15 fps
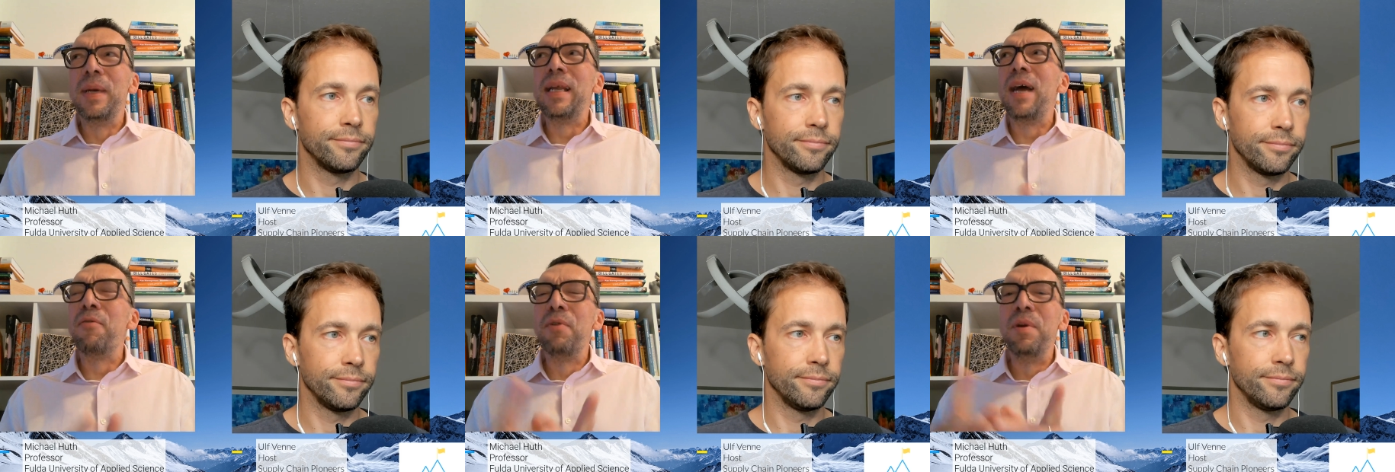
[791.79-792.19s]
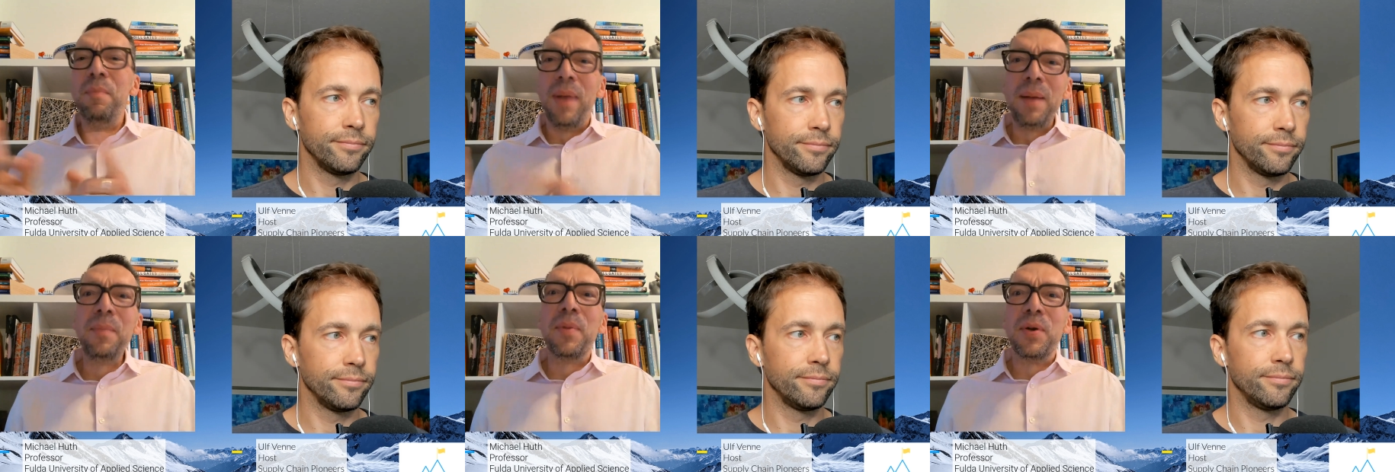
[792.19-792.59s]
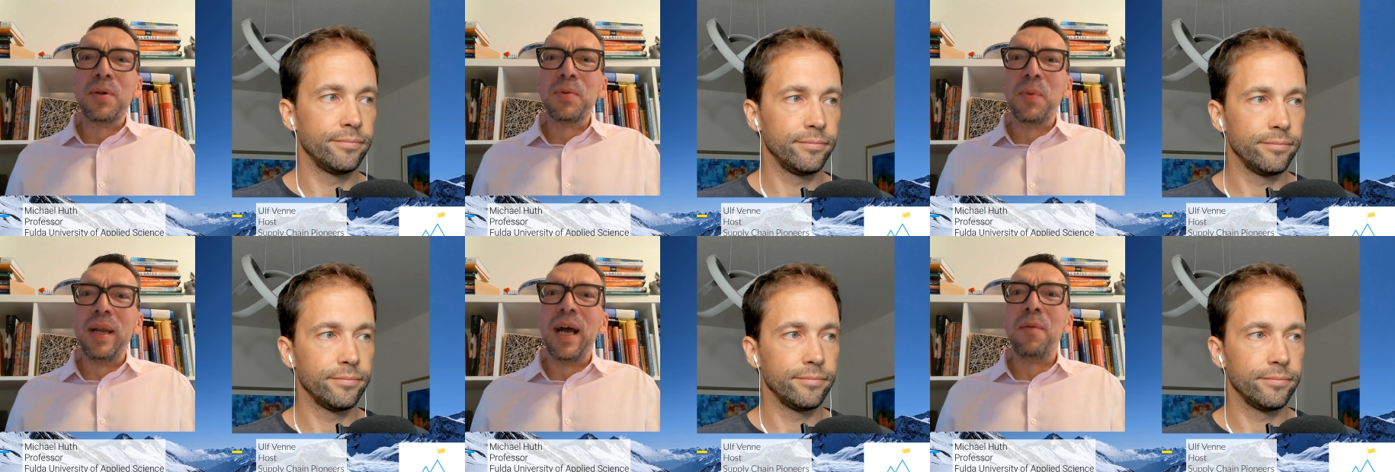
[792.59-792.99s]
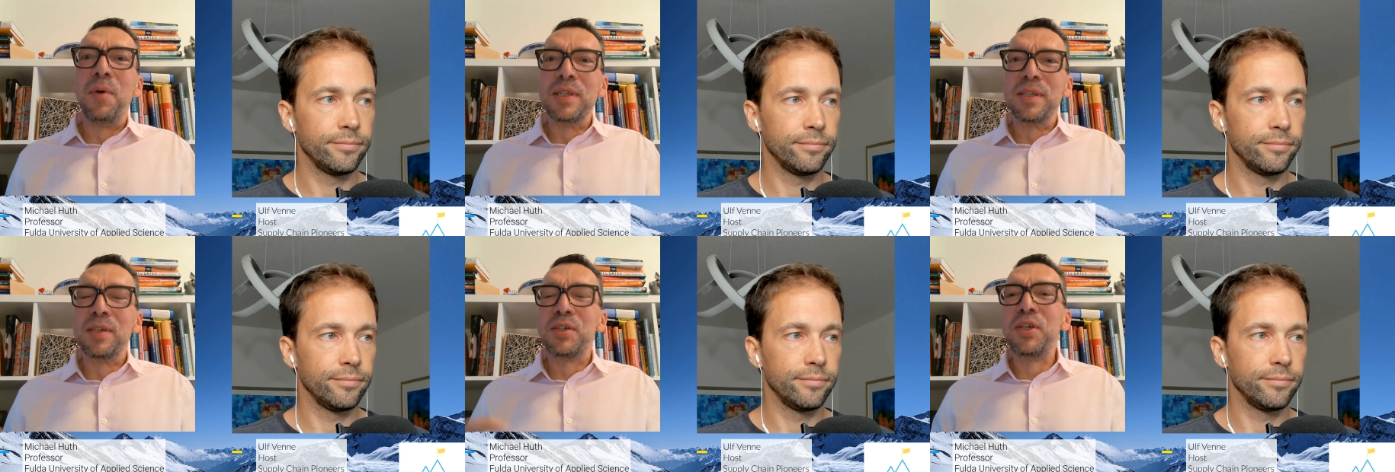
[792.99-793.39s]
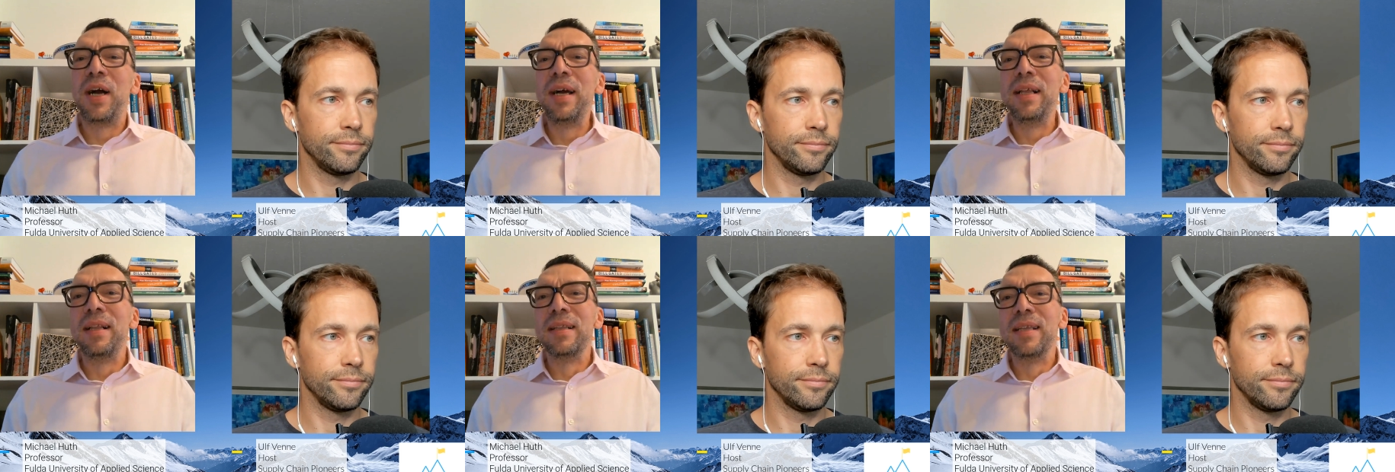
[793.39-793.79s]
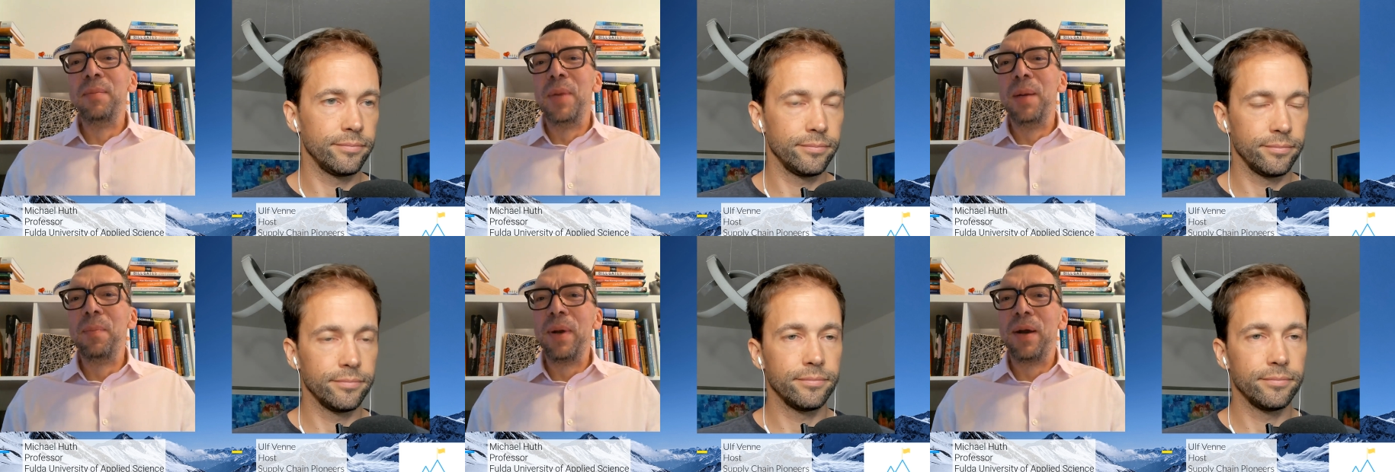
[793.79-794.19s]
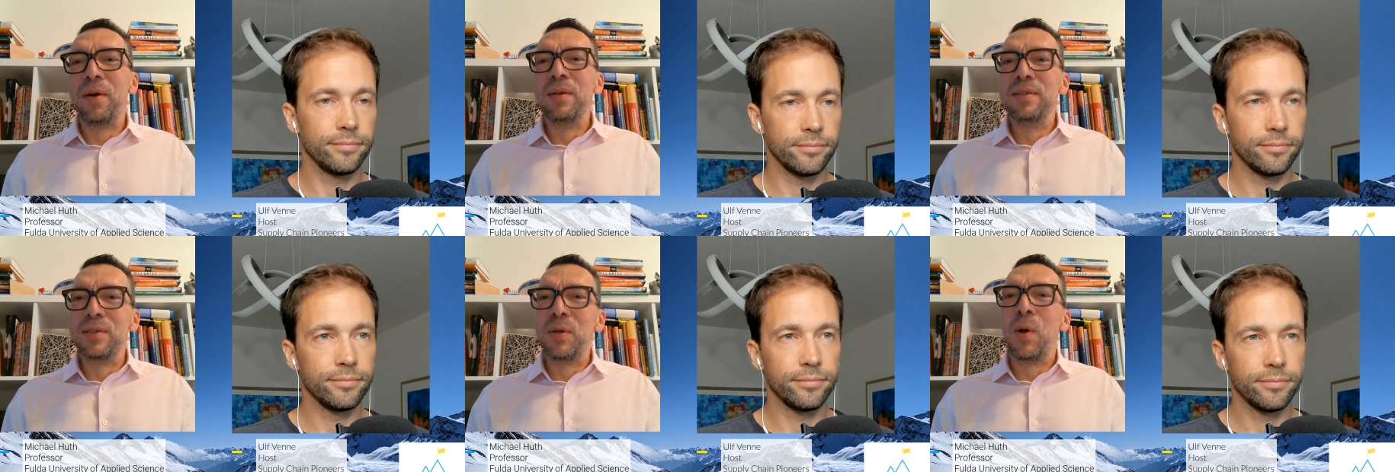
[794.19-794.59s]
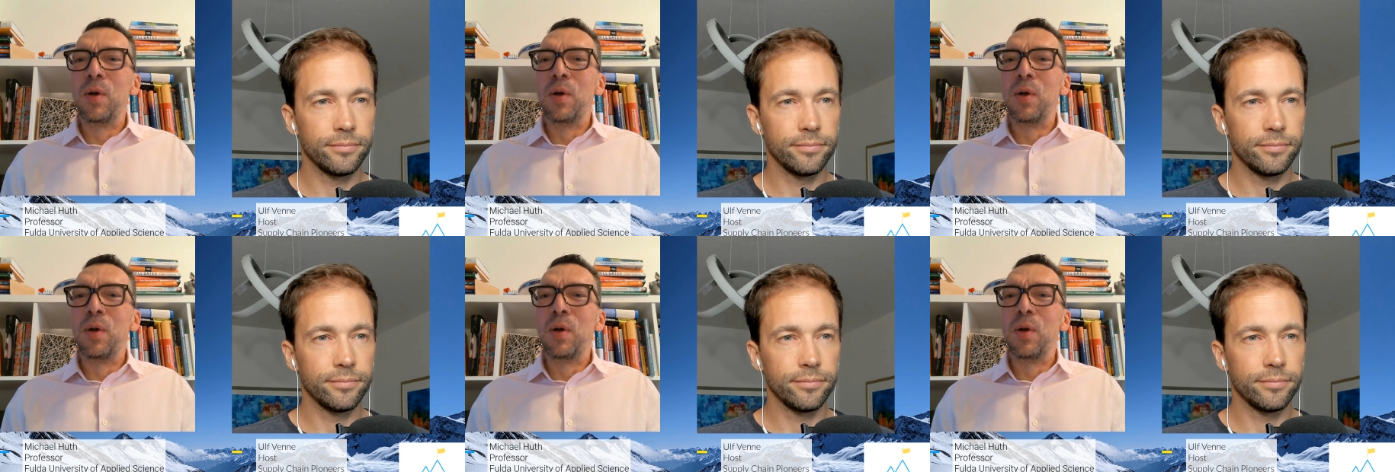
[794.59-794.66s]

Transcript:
Speaker 1: but I remembered when I was a child and my parents